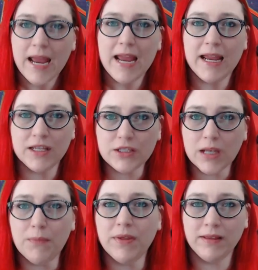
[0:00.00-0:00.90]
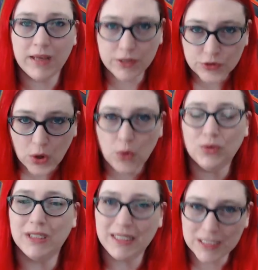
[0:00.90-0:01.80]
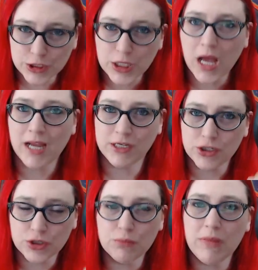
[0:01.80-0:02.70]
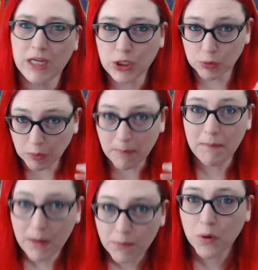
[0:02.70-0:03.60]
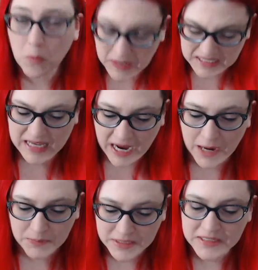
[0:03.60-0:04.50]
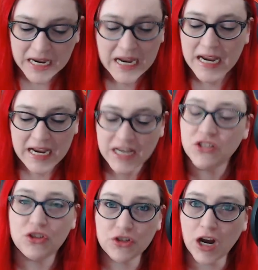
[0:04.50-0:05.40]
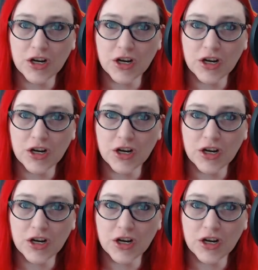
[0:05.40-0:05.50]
in something that is only designed to make you remember what has happened in Star